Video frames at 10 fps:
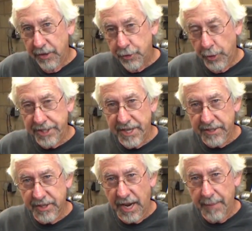Join us
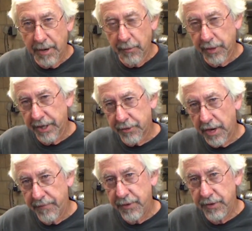next time. We're going to
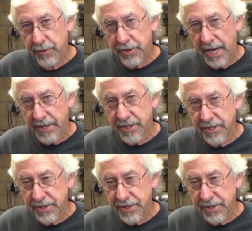try a few new chassis.